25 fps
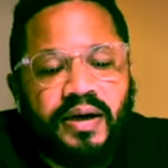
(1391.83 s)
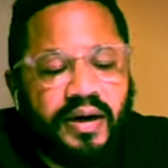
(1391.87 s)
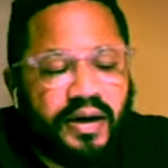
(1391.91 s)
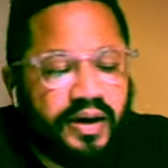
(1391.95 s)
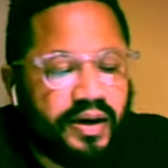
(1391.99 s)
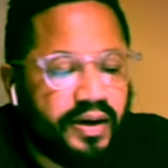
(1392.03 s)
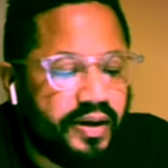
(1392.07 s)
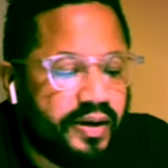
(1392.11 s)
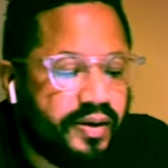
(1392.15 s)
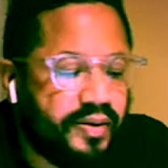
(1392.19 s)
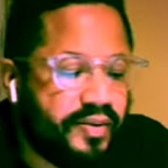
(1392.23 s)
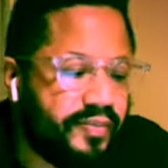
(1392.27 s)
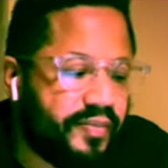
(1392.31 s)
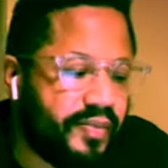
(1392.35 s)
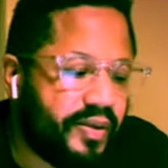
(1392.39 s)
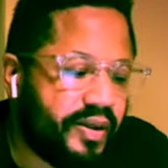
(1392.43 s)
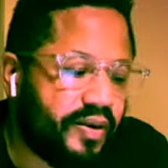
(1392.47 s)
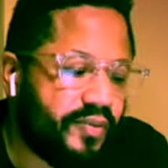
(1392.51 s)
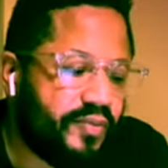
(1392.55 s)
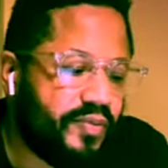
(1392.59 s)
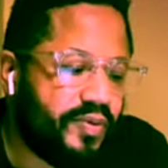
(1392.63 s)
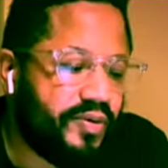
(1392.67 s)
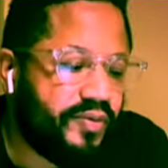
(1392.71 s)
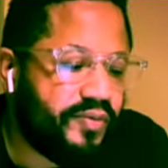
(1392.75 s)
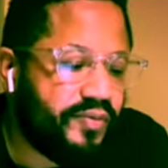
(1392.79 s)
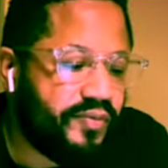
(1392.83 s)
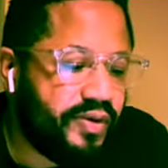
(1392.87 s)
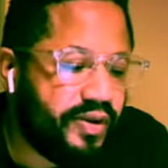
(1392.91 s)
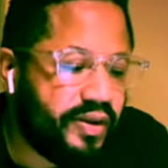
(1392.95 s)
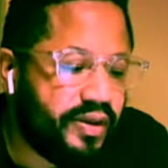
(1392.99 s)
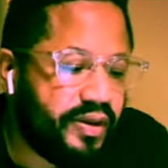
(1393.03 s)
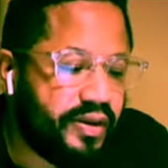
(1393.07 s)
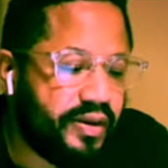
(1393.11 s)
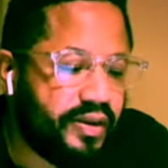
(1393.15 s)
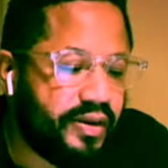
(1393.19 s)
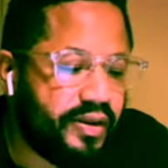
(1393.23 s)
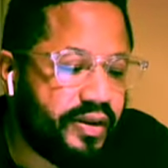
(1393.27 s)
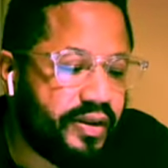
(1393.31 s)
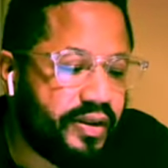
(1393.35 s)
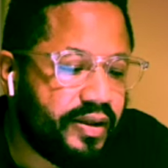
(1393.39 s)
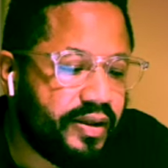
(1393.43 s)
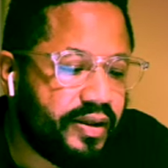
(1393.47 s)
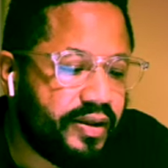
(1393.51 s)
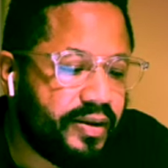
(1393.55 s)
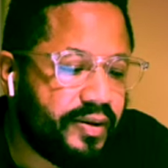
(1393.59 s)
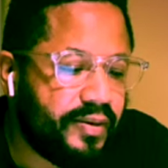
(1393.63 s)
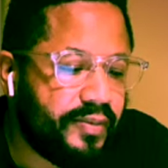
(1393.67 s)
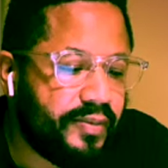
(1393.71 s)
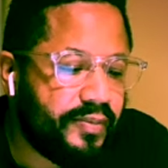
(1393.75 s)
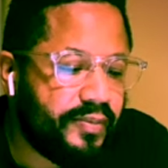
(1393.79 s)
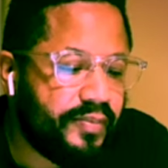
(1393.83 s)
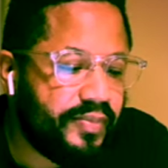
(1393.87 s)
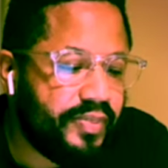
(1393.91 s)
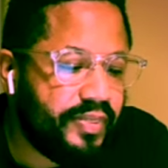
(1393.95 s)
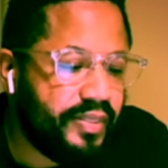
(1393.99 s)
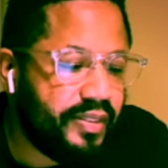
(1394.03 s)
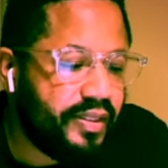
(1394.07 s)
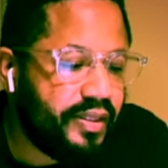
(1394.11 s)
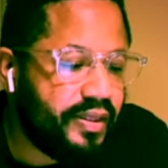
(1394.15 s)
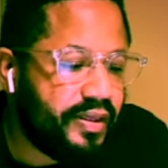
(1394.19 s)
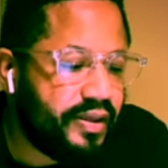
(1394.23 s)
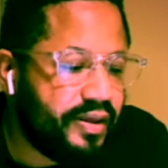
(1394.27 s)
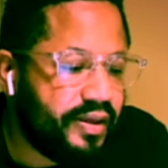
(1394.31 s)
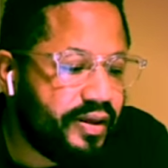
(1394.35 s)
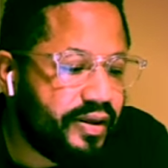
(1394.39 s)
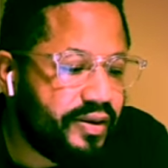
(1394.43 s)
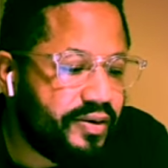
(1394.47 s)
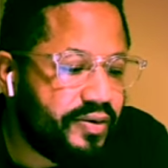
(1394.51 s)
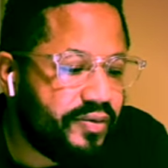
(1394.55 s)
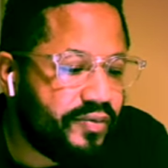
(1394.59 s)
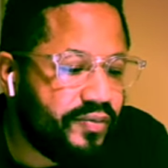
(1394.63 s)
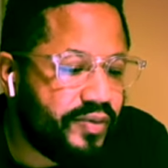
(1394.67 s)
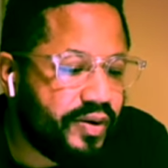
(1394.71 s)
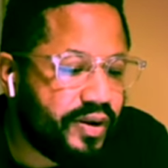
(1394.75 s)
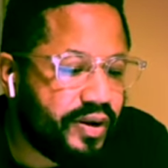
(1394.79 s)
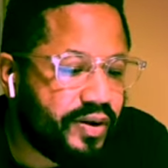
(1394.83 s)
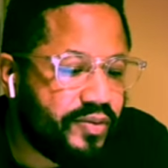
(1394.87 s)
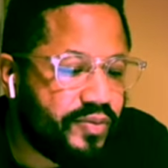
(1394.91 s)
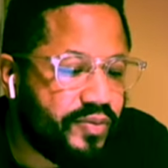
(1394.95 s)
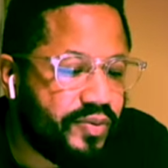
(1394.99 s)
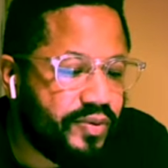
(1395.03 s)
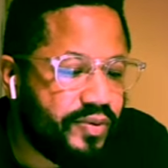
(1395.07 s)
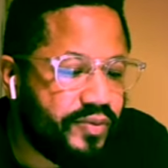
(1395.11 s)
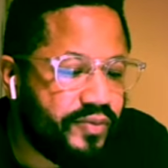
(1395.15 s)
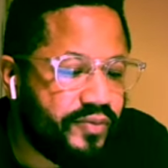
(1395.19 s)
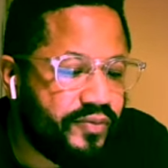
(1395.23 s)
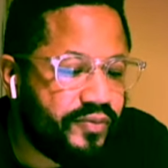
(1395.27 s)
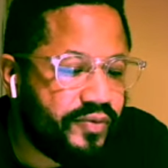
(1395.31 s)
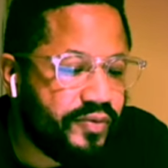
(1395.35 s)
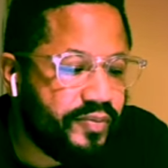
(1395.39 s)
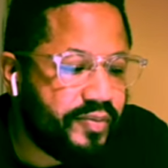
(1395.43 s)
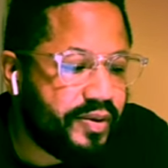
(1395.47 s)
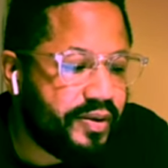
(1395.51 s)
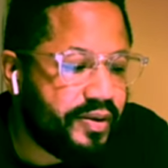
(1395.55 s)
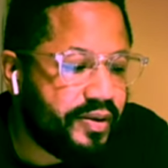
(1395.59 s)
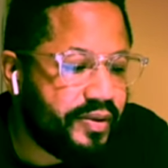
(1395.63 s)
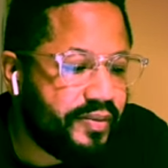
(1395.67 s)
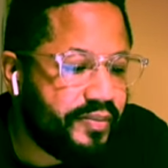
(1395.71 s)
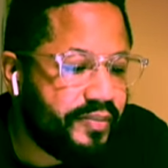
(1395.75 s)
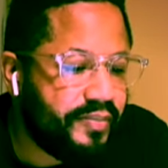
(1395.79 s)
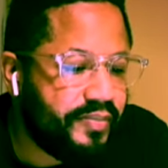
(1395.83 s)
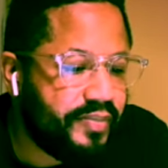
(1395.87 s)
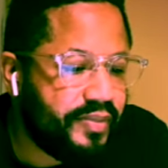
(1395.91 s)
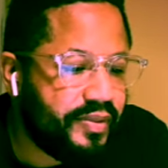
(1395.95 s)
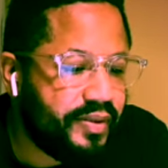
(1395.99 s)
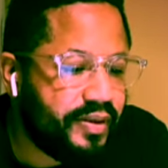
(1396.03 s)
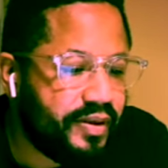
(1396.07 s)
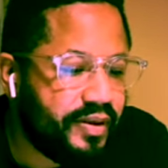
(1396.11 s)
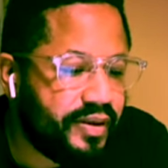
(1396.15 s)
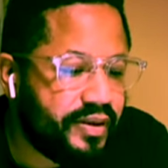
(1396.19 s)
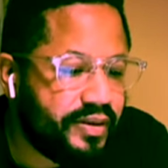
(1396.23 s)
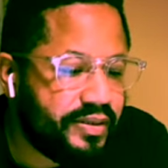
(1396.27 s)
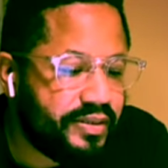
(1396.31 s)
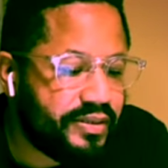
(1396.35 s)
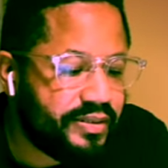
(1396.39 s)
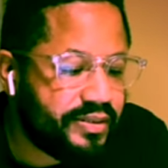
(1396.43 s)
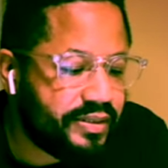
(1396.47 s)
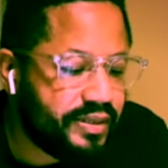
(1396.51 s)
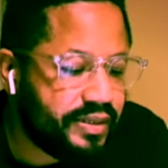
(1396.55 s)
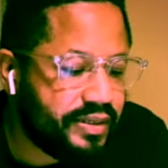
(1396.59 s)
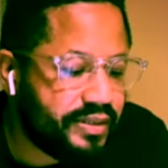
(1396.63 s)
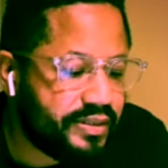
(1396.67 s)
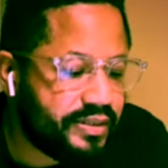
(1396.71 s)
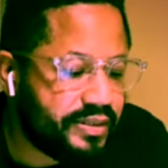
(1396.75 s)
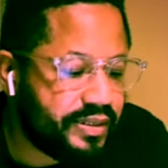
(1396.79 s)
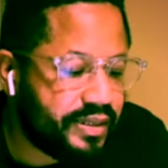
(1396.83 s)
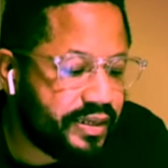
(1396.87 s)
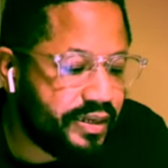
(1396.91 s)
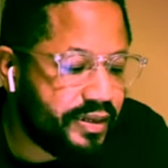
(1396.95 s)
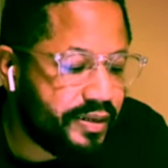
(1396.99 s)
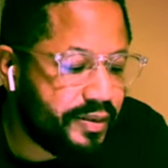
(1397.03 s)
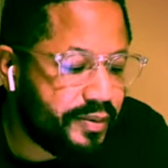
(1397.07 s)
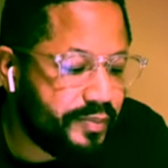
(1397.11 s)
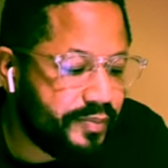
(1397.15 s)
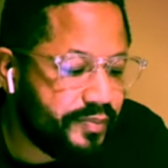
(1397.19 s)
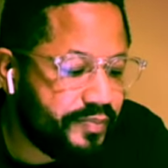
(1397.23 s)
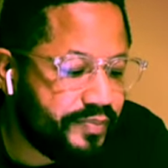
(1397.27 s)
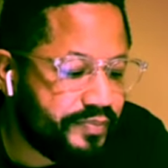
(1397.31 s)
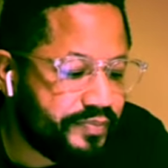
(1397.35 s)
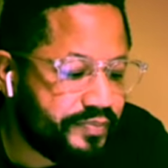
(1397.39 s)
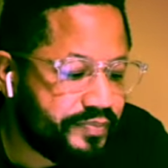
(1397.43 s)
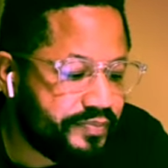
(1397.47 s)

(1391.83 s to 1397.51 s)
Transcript: Um, and I want to read um, a direct quote from him. Uh, he says, um,